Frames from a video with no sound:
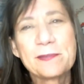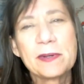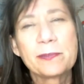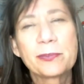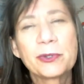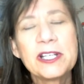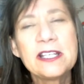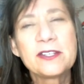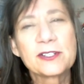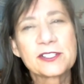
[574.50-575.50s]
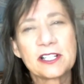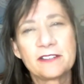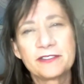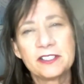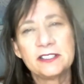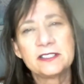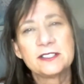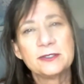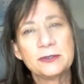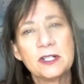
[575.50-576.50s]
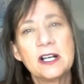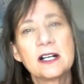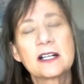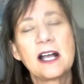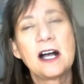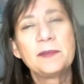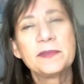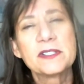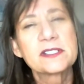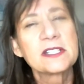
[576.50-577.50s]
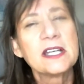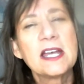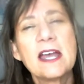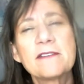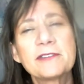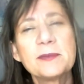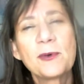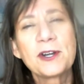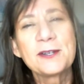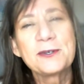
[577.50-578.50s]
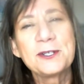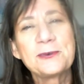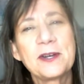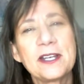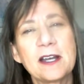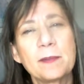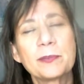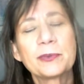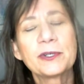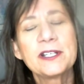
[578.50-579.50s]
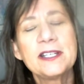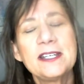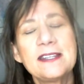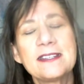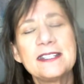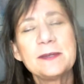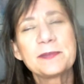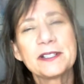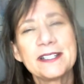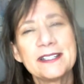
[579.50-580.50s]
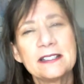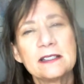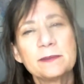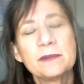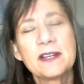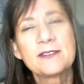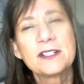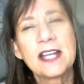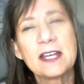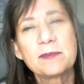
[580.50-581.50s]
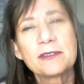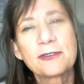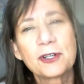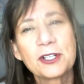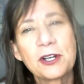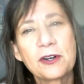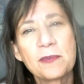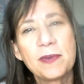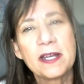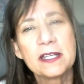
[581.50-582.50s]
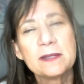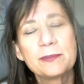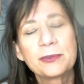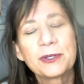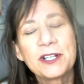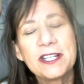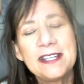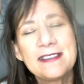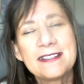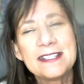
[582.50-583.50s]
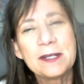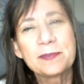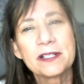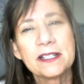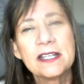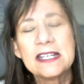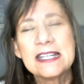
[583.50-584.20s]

But breathe yourself into calmness. Every morning when you wake up, breathe deeply. Every night before you go to bed, breathe deeply.